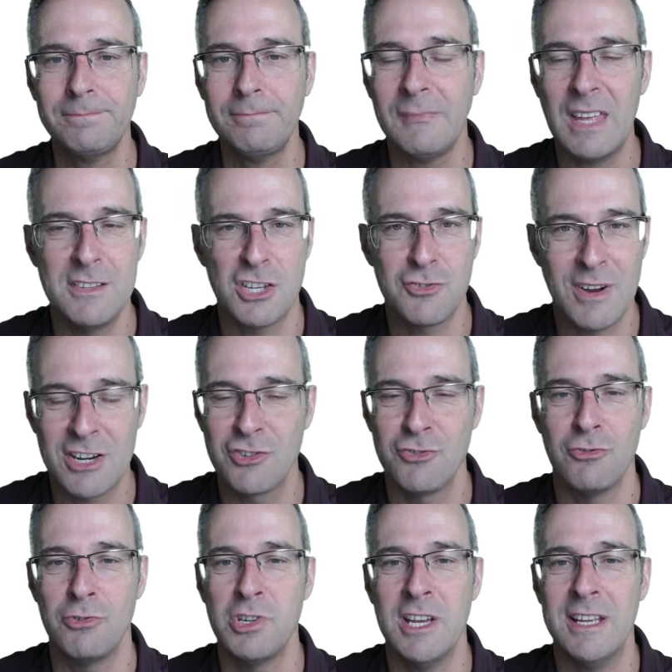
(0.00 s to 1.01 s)
the structural
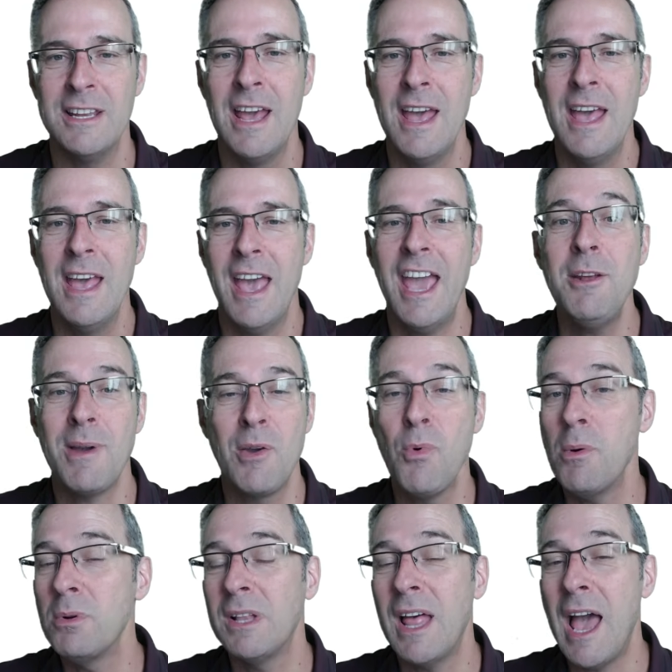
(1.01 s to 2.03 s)
gene. Anyway,
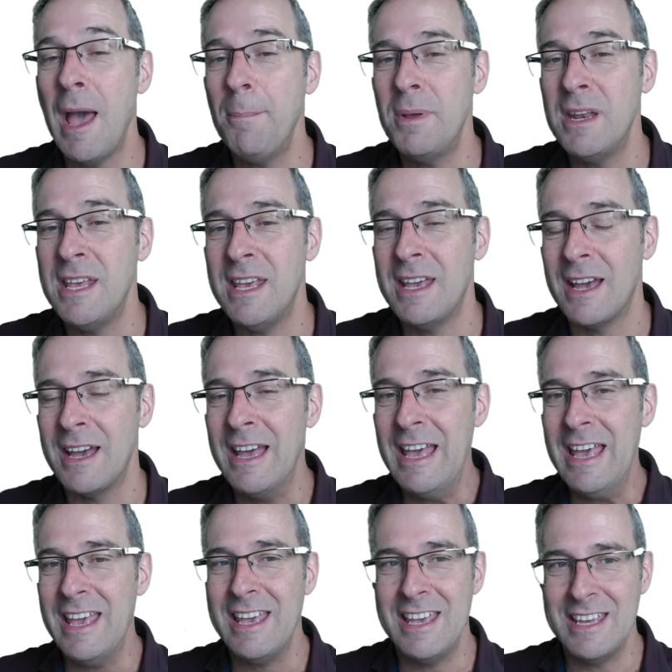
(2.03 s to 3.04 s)
what will happen here
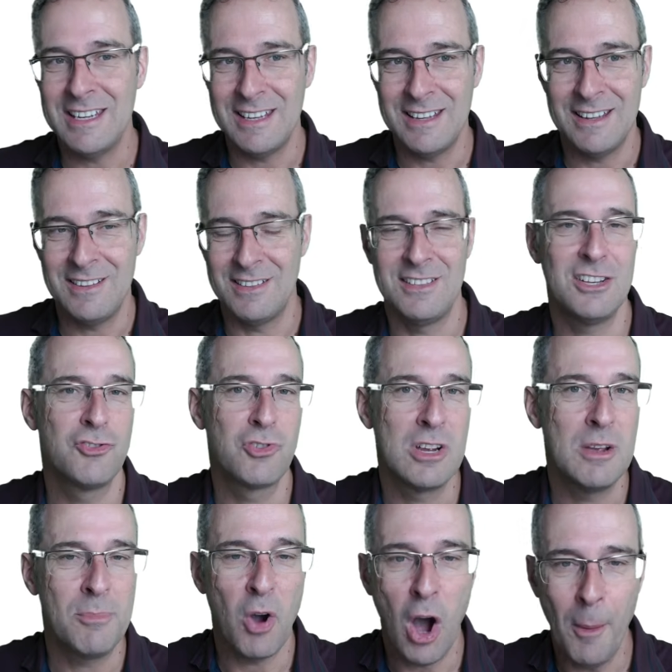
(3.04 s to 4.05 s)
in the
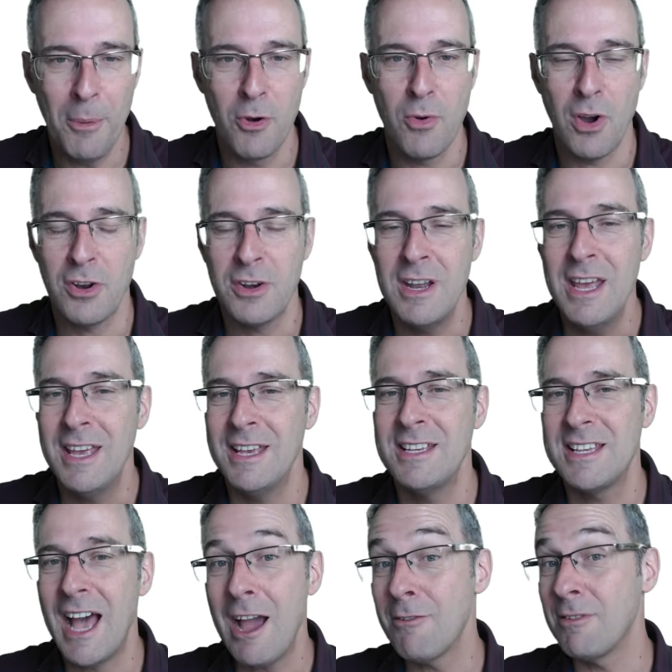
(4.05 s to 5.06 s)
TRP operon is
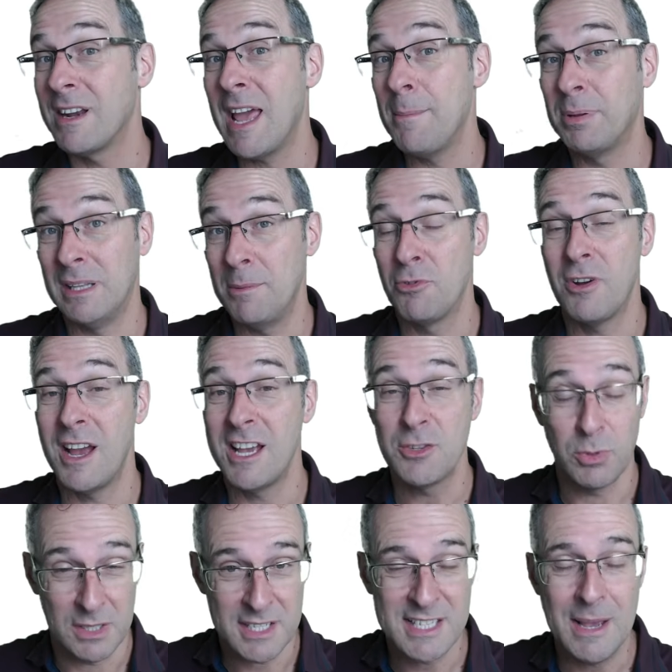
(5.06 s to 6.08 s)
RNA polymerase
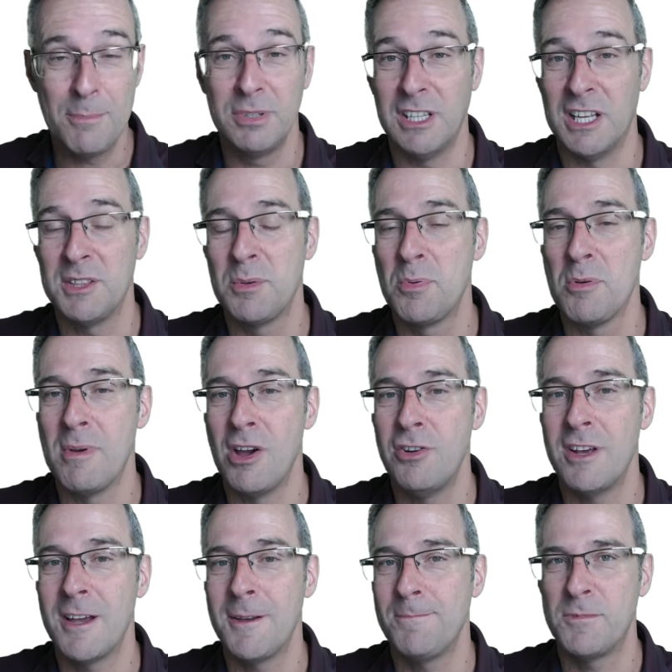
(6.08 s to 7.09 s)
will assemble at the
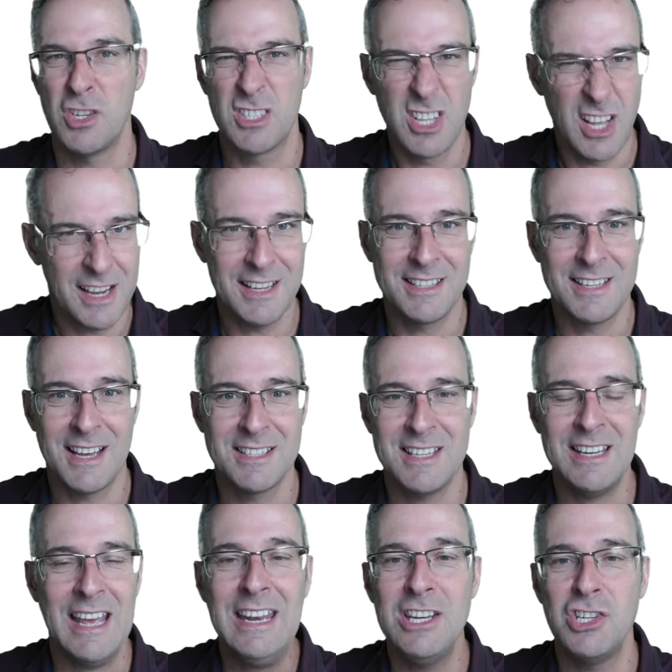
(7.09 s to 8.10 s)
promoter just like it does in
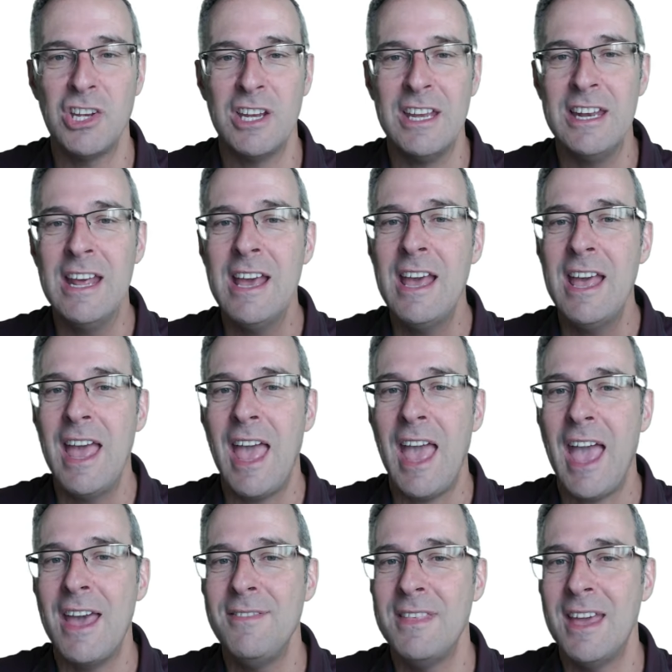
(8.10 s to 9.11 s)
any gene,
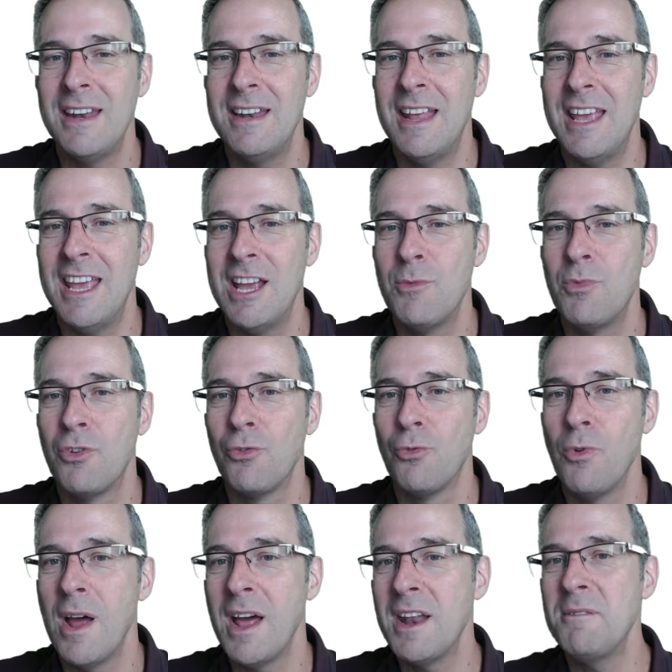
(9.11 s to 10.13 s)
and then it will
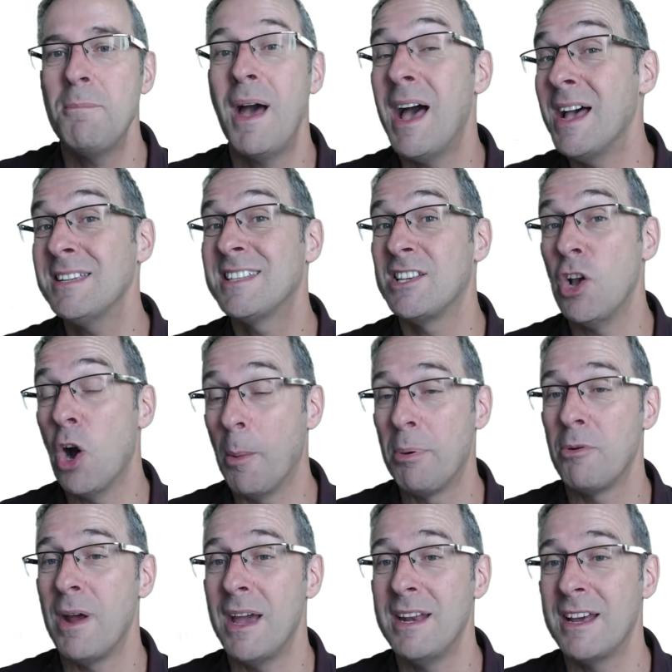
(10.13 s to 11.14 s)
run past the
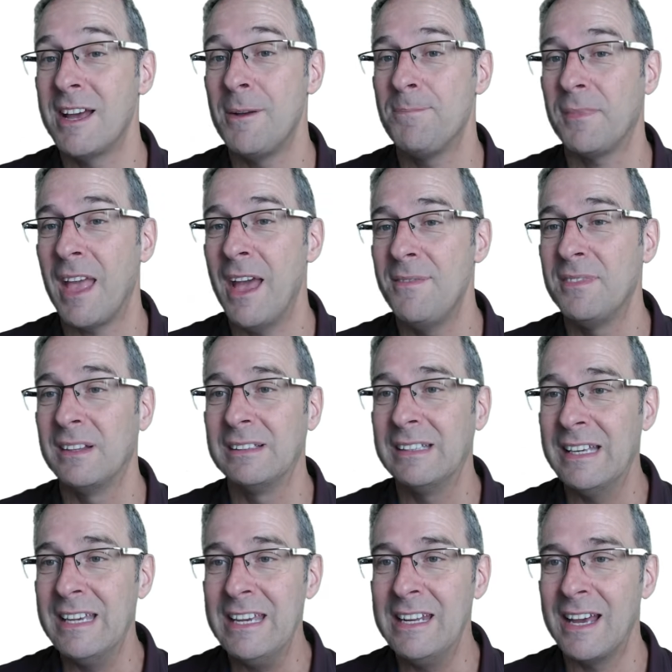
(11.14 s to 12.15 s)
operator and the
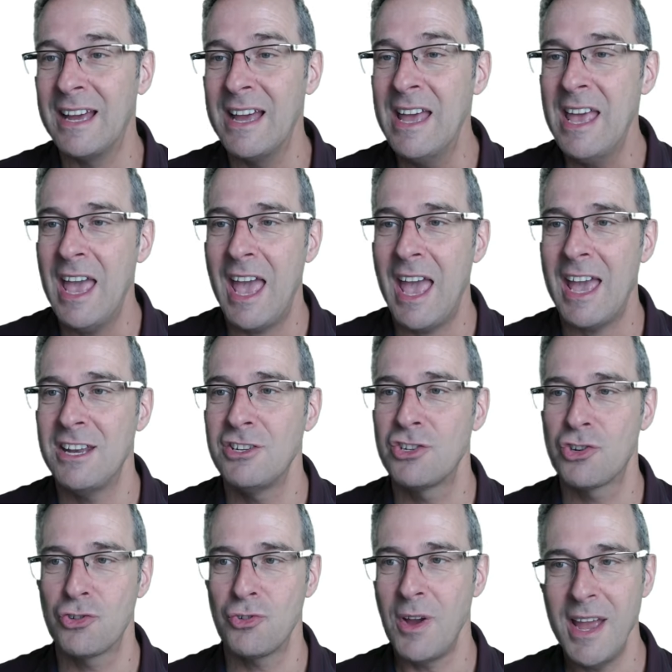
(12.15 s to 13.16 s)
leader and
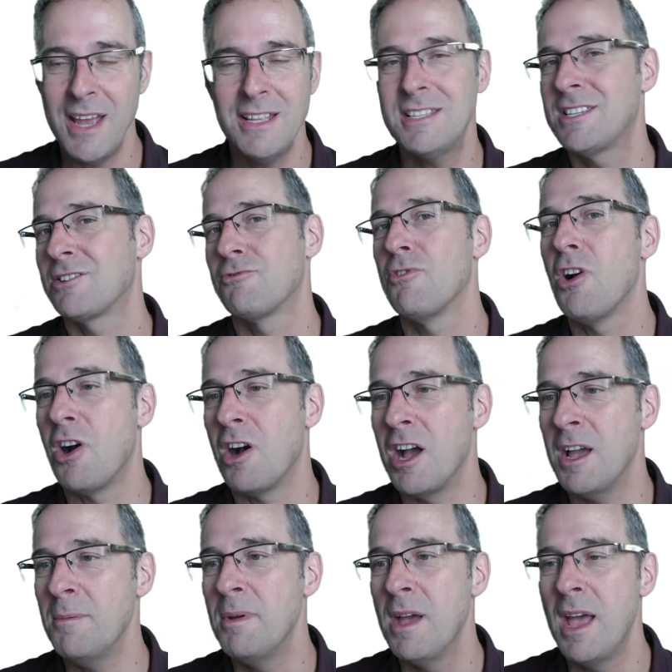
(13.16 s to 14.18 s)

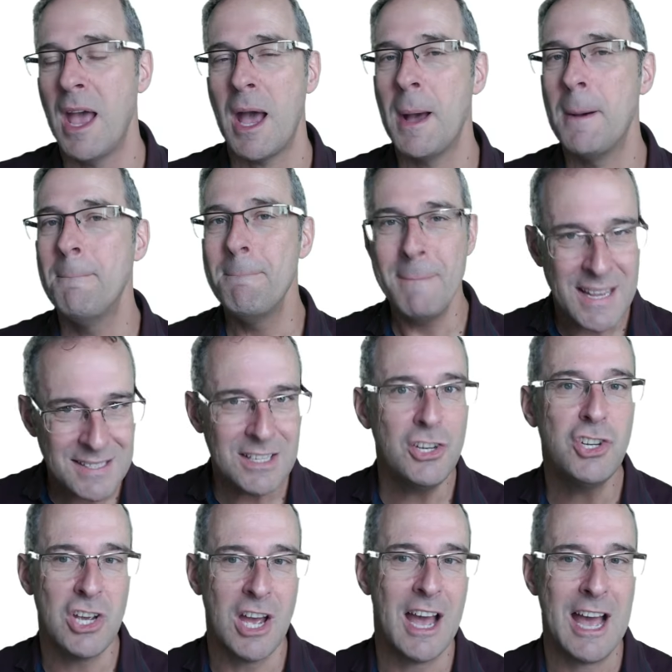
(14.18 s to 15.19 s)
transcribe a
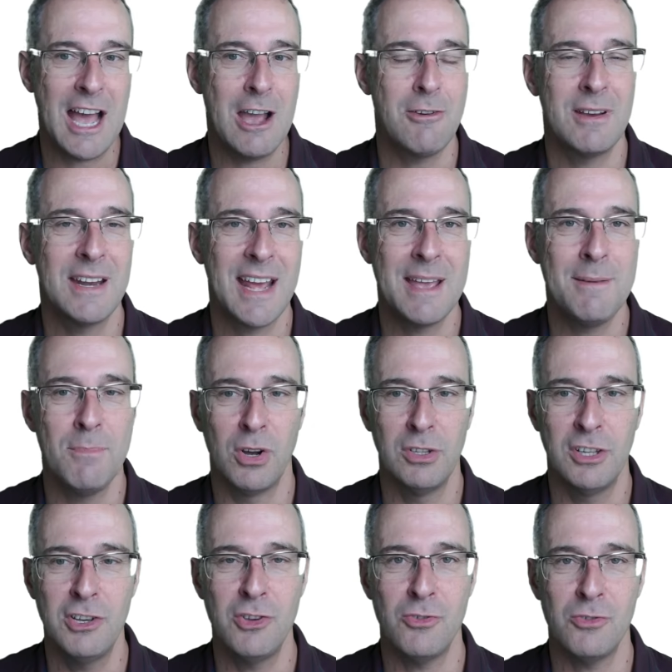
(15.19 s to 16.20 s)
messenger RNA
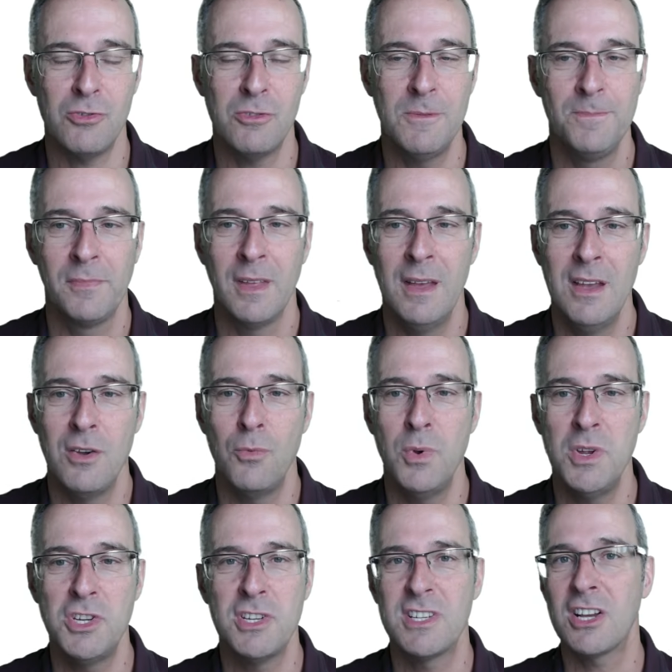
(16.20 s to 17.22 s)
molecule,
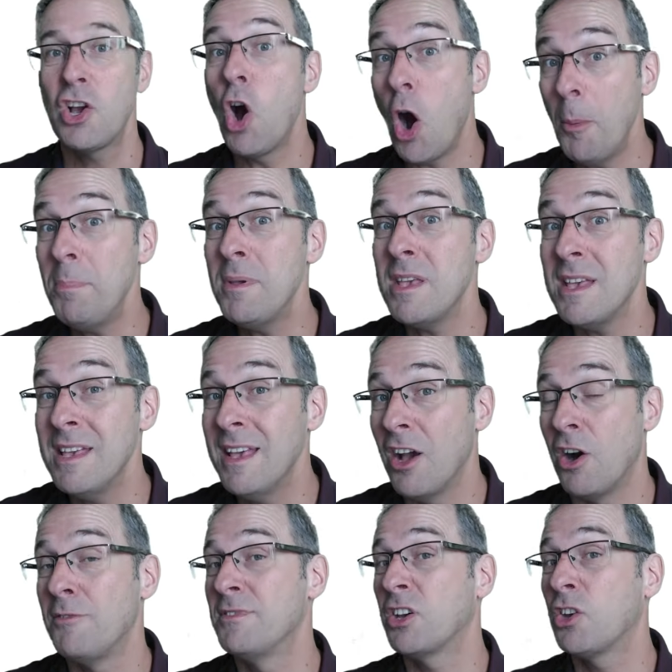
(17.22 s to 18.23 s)
which is a copy
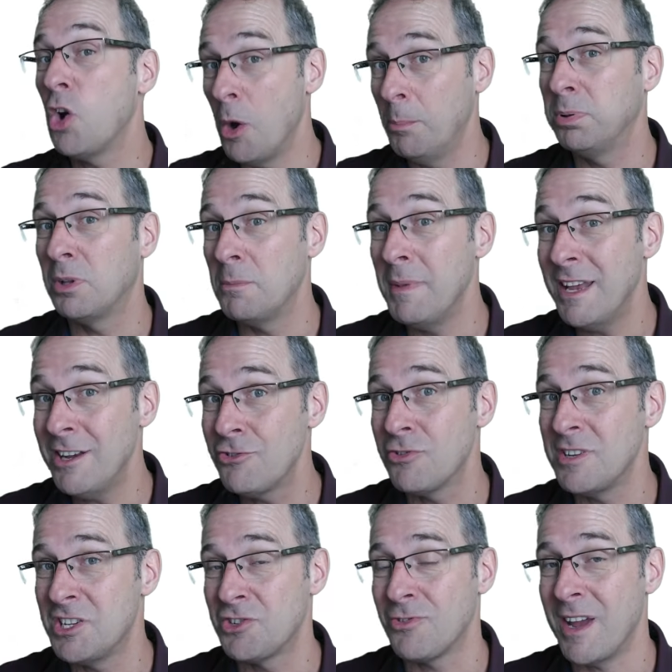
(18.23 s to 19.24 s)
of the complementary
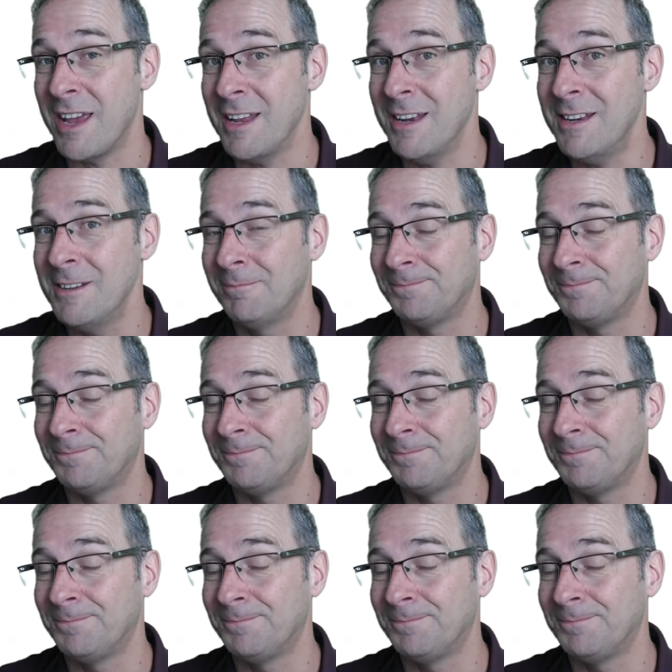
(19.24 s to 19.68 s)
strand